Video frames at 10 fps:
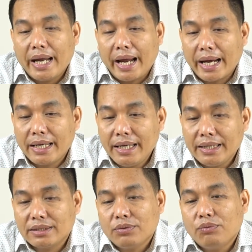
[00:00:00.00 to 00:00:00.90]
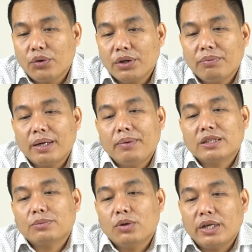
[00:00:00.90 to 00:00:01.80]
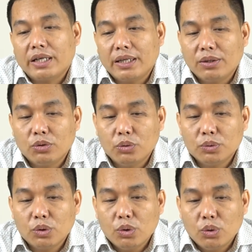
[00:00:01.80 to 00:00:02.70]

at least 45 small ethnic groups